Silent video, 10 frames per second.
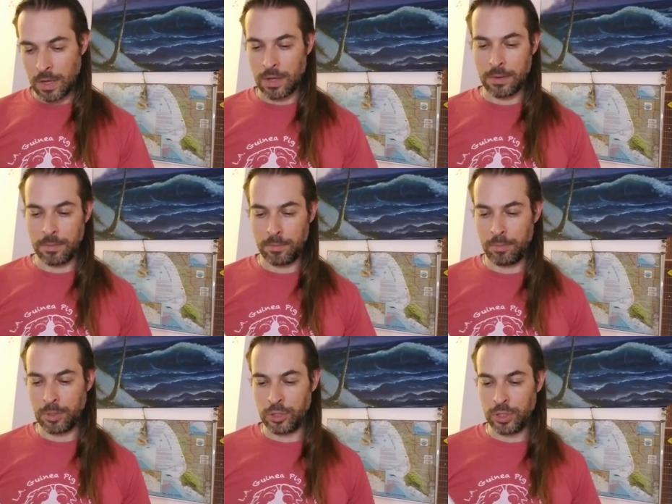Um,
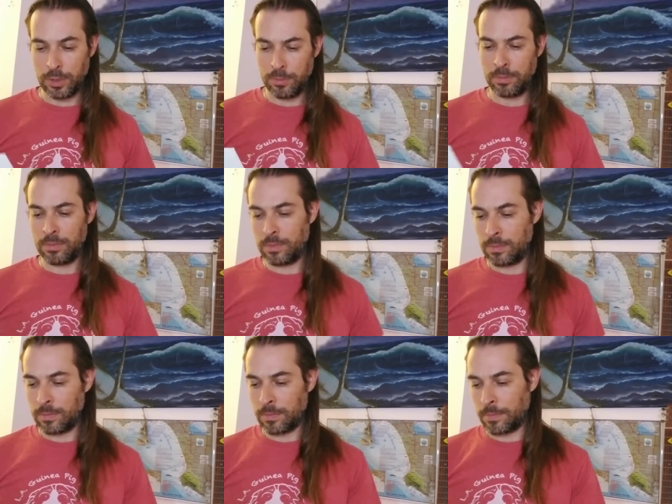but Jim
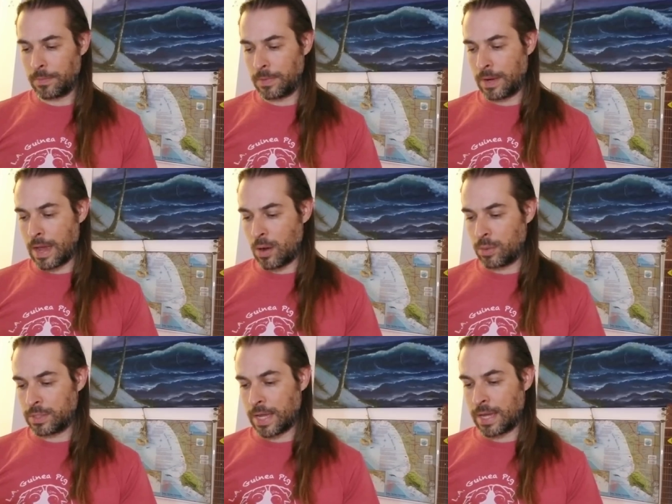now
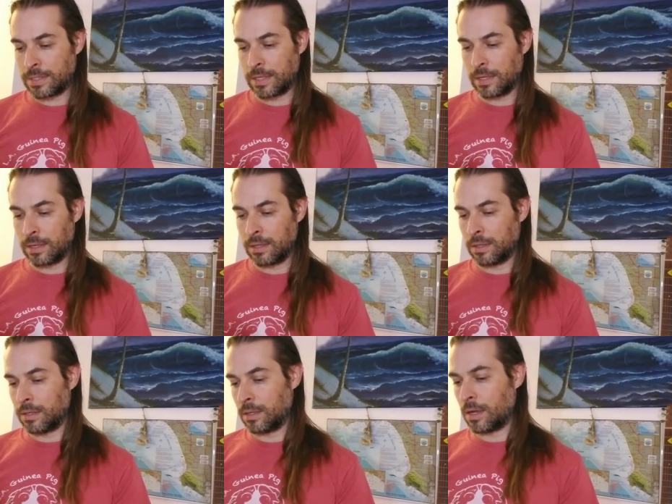is asking
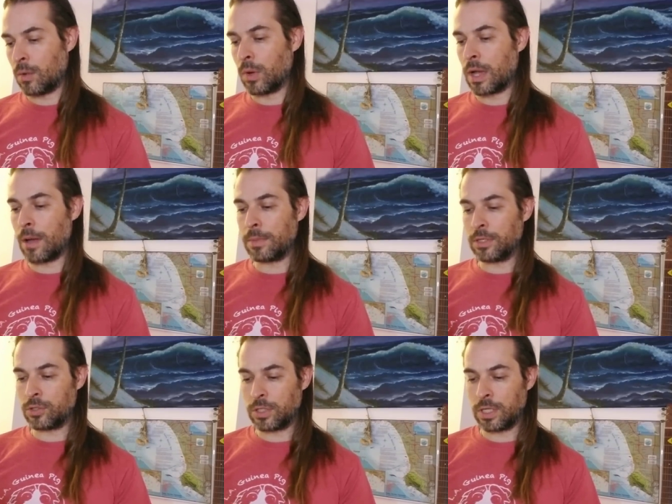uh, what got me
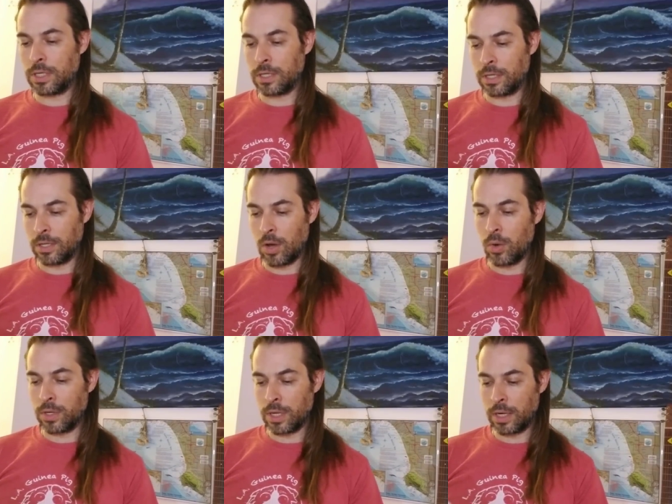interested in
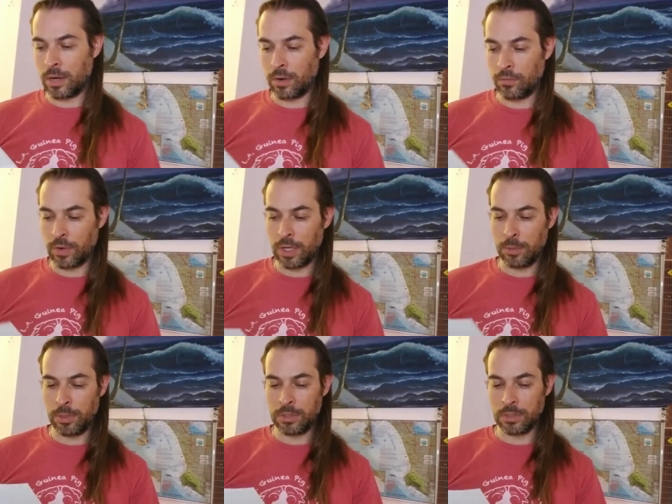owning and caring for guinea
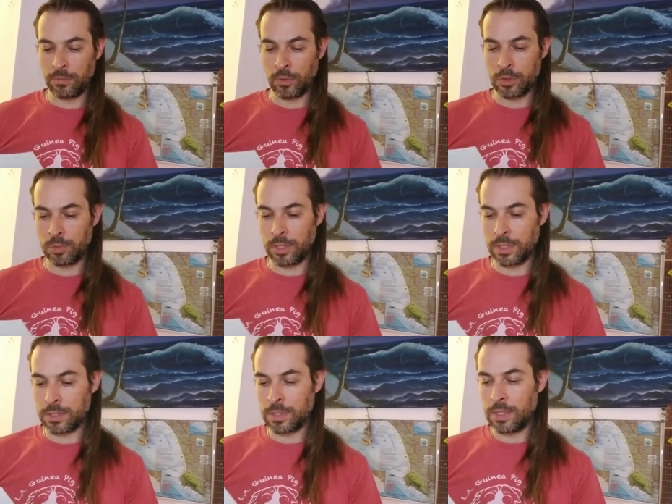pigs in the first
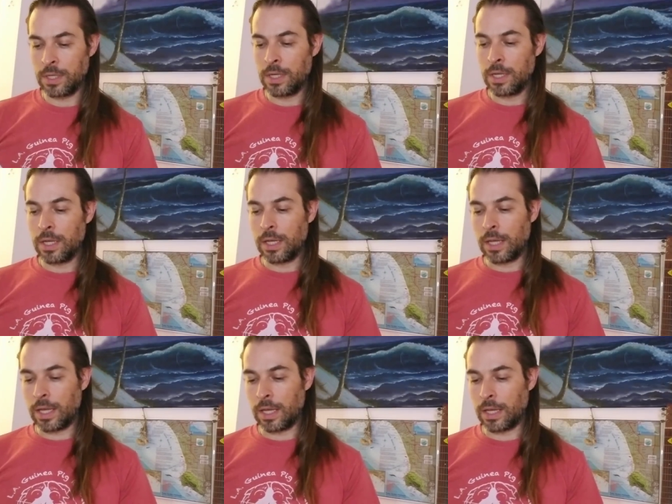place,
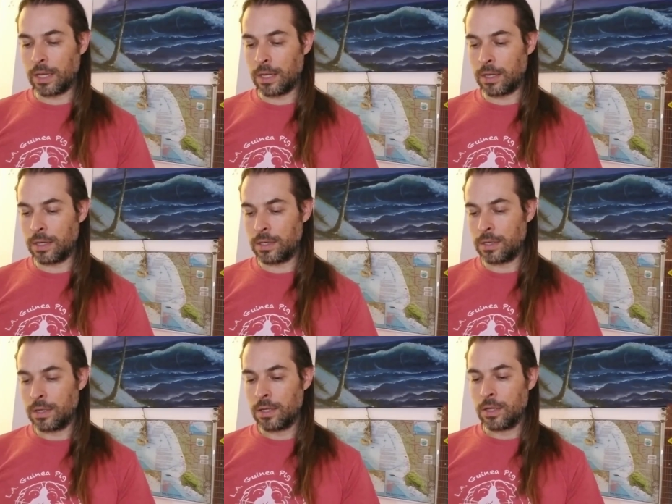and
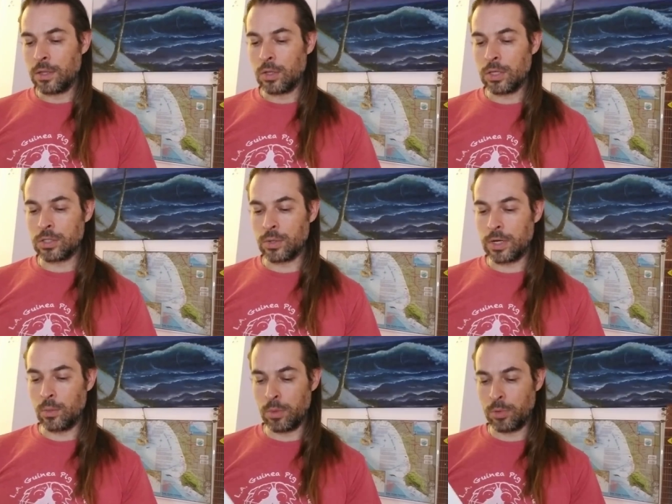is there
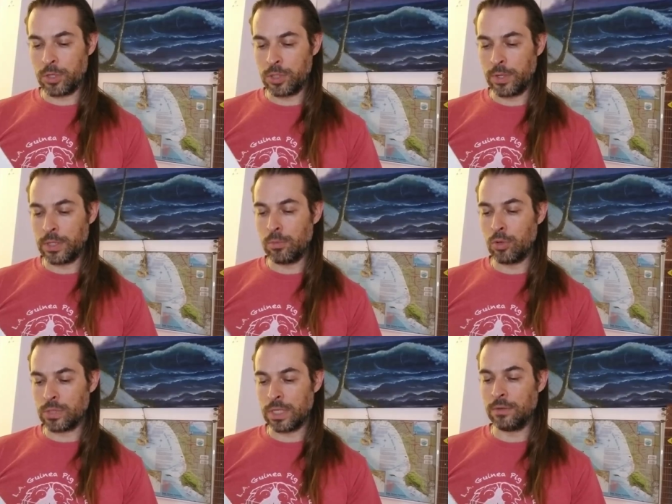any one person who had the
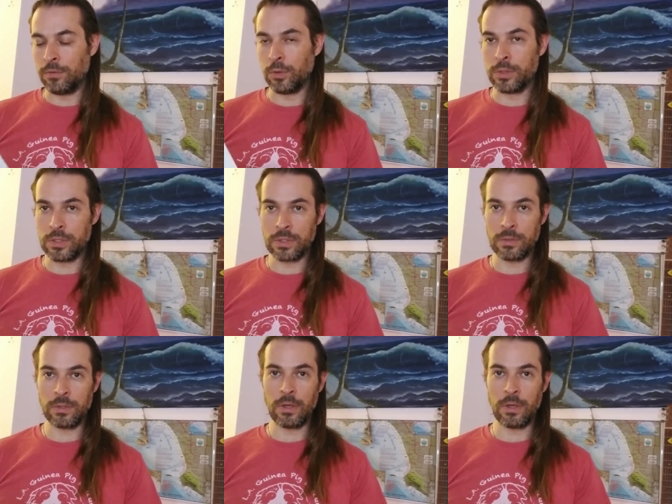most influence?